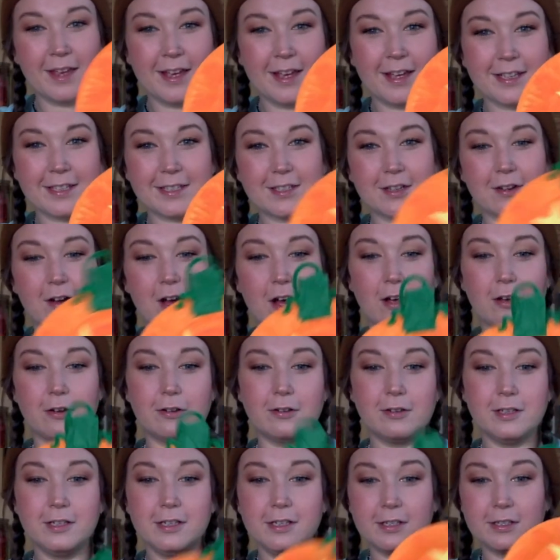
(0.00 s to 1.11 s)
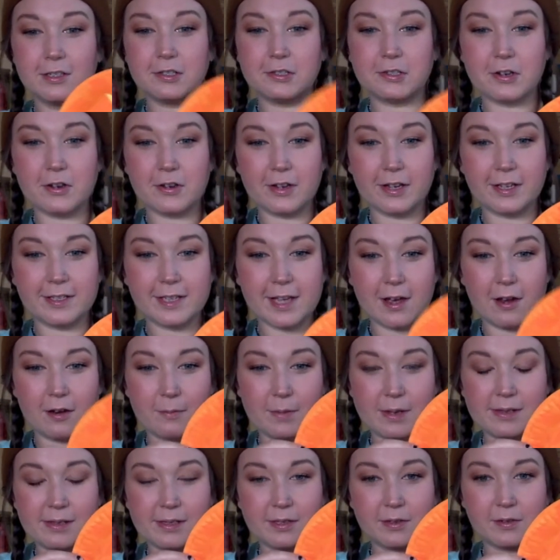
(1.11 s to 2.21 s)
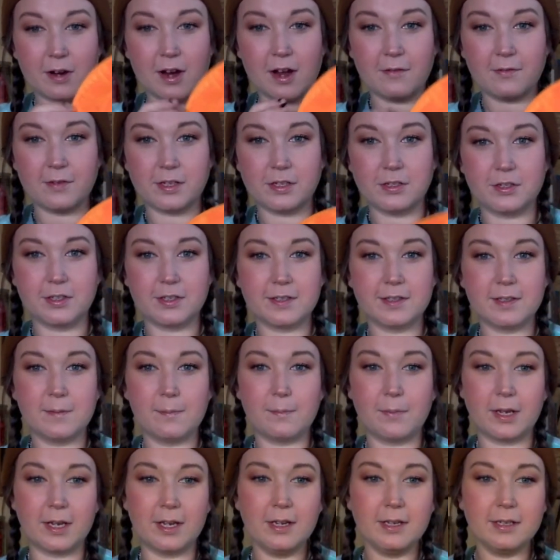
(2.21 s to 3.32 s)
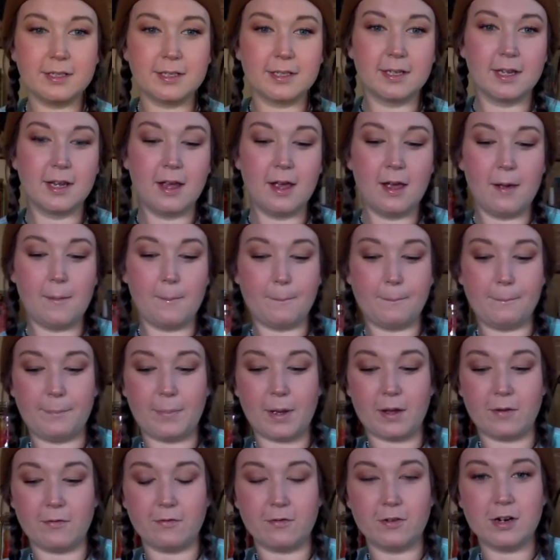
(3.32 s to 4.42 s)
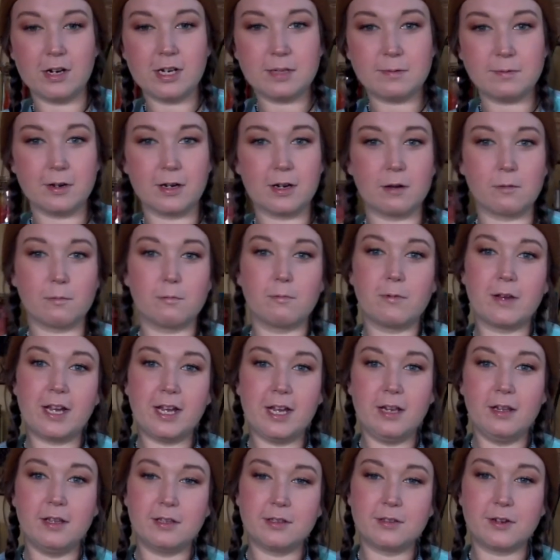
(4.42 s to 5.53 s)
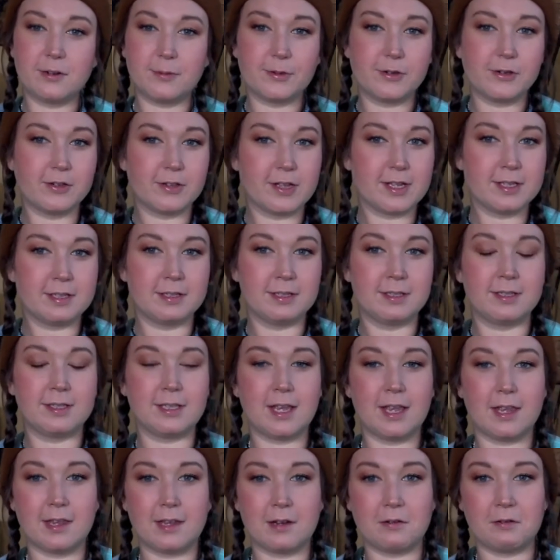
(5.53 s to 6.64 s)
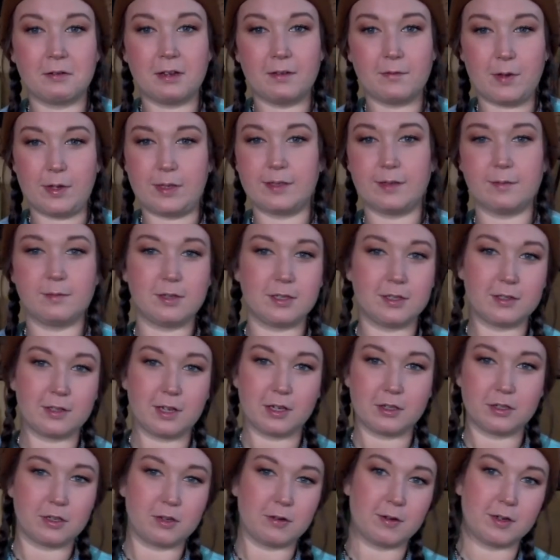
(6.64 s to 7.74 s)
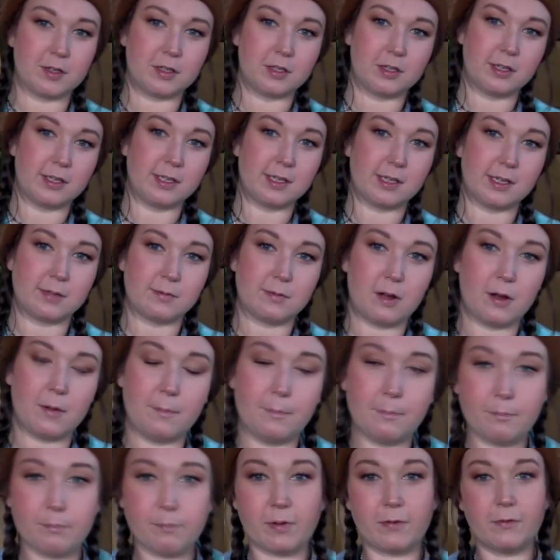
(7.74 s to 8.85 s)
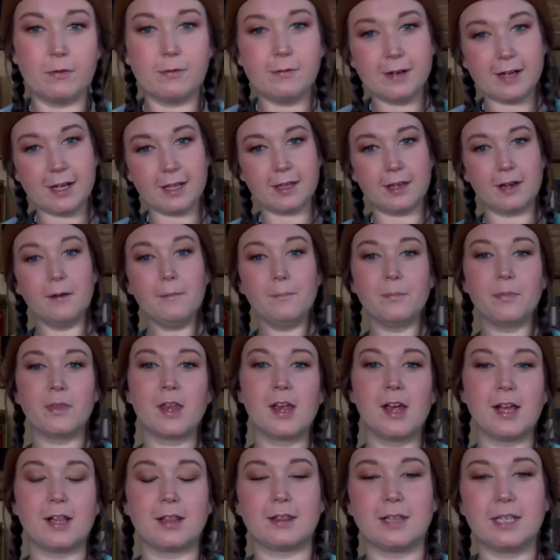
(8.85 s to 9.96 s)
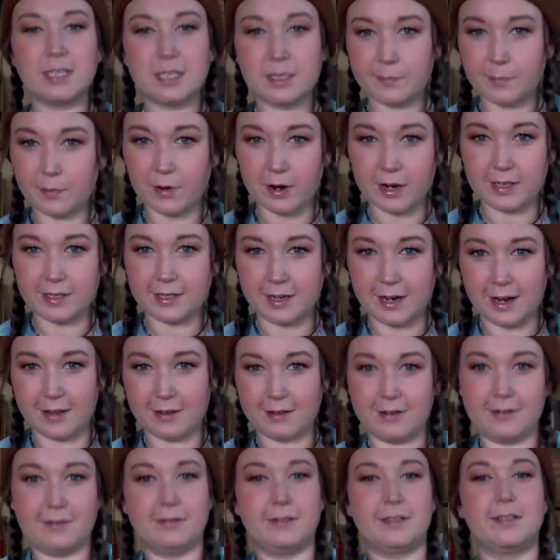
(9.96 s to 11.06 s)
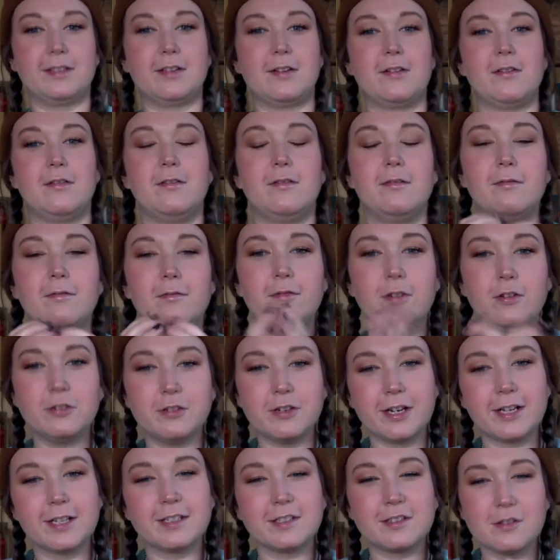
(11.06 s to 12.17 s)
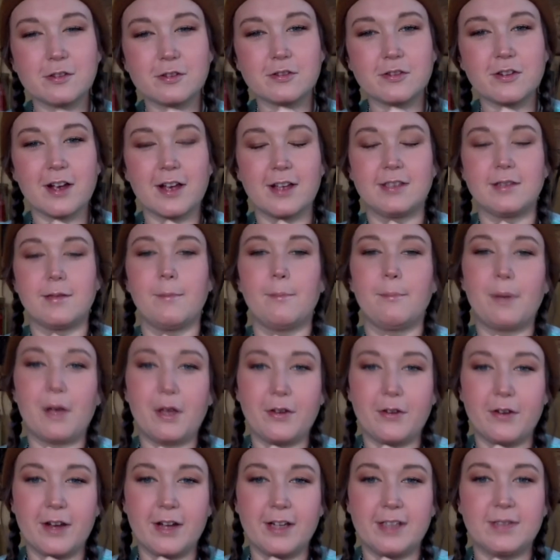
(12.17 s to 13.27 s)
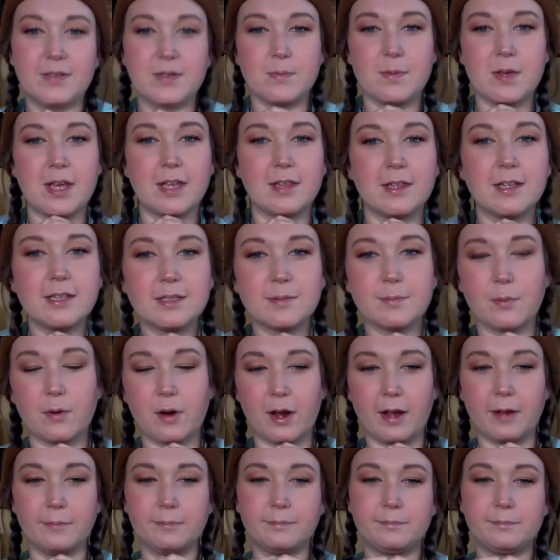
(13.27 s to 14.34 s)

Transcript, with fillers: So I'll show you guys how to make this craft in just a minute. But first, we're going to read the scripture lessons and then I'll give you some discussion questions as well. Before we get there, let's pray together. So fold your hands, close your eyes, and bow your heads with me, and let's pray.